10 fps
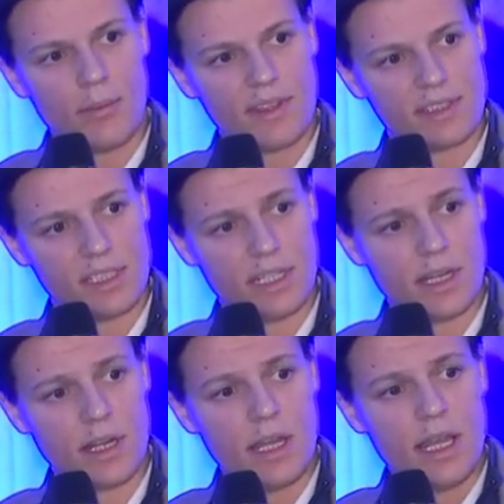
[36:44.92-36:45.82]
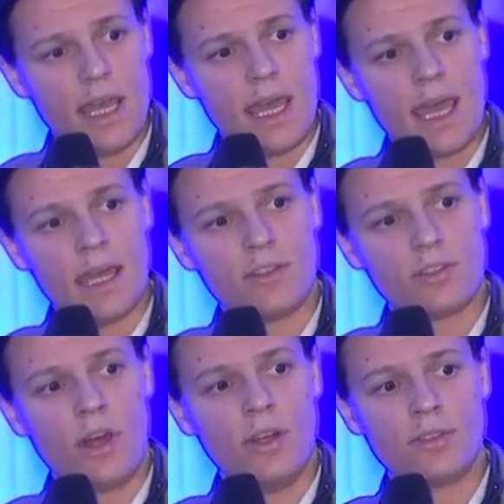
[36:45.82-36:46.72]
this year. And
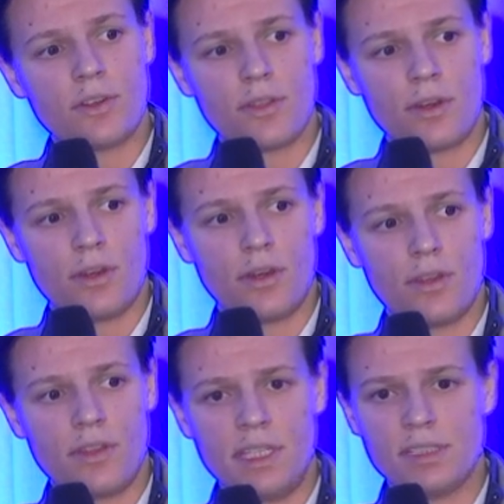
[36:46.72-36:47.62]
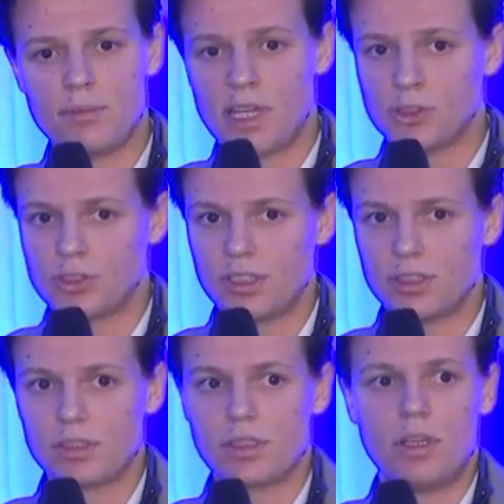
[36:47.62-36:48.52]
under these
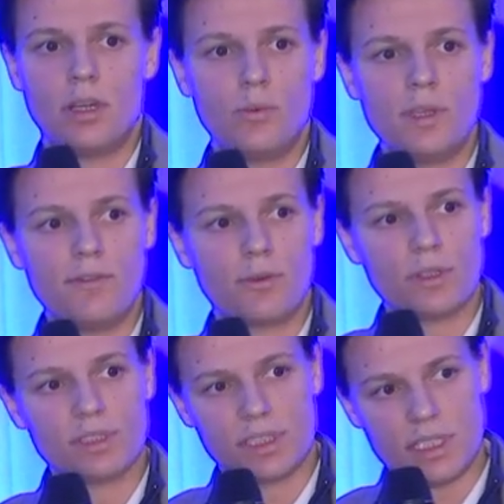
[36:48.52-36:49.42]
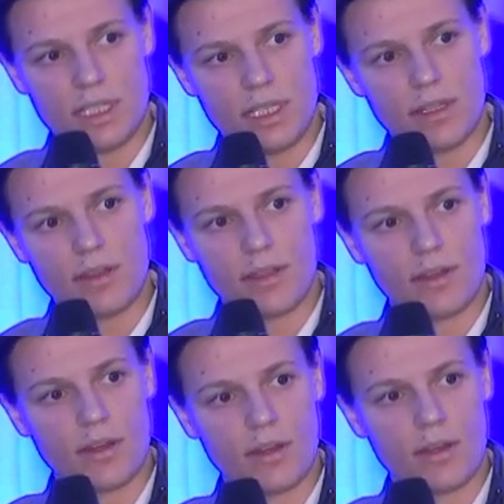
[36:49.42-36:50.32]
measures, we foresee
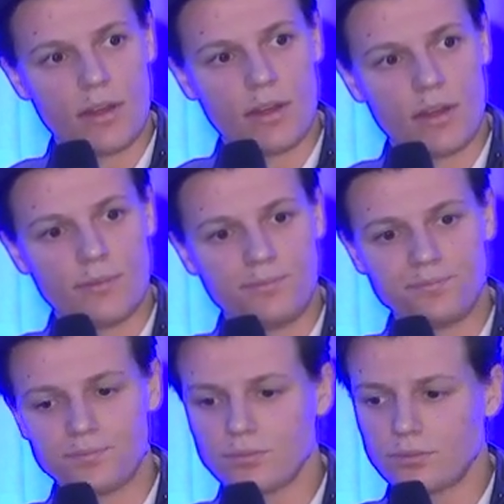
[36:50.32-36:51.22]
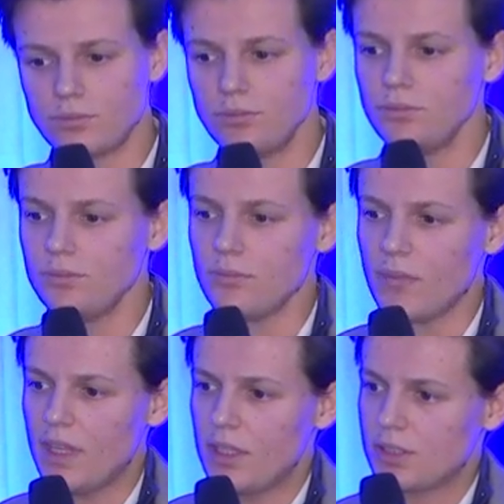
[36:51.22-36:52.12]
the
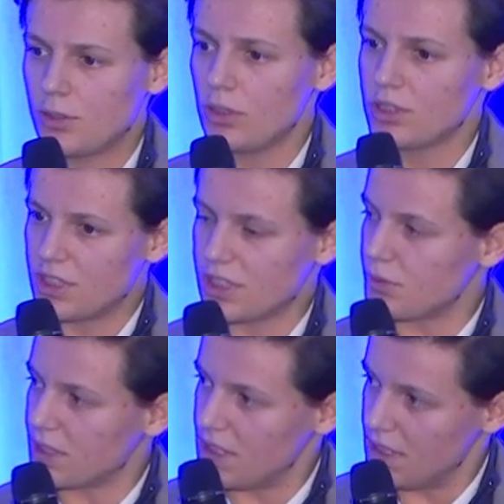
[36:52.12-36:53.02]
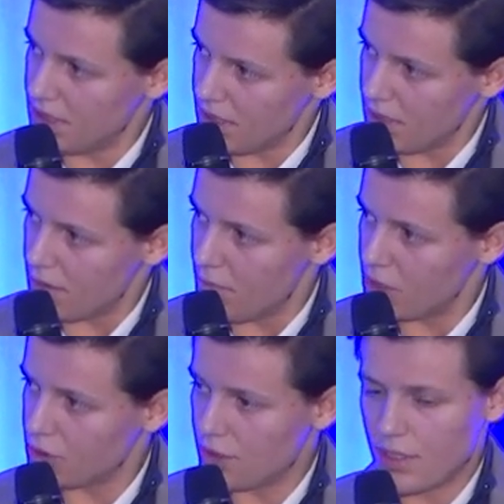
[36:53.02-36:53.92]
solar district heating
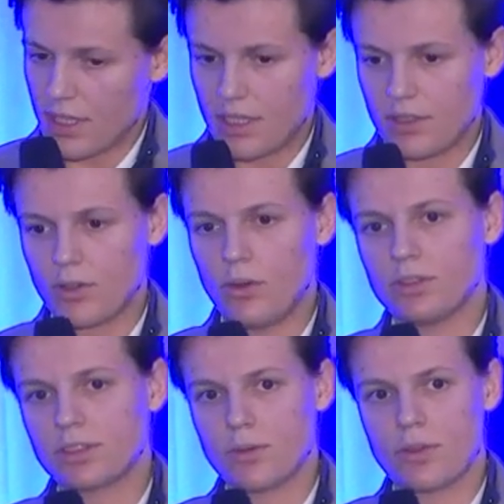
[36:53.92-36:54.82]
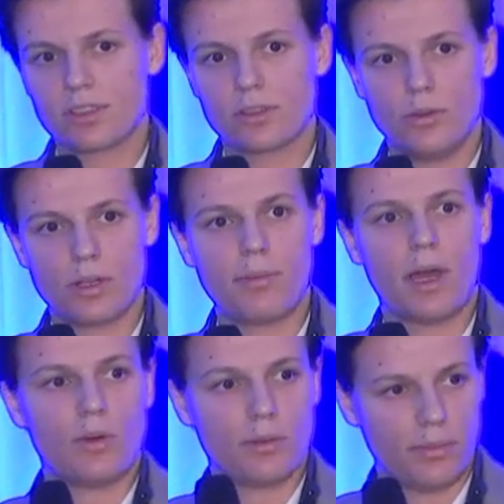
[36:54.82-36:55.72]
measure and also the solar
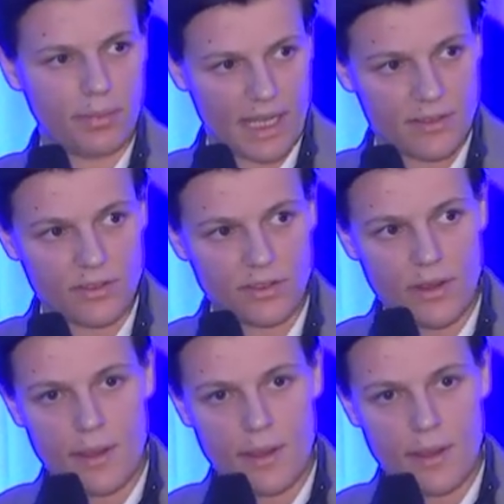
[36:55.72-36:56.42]
power plant.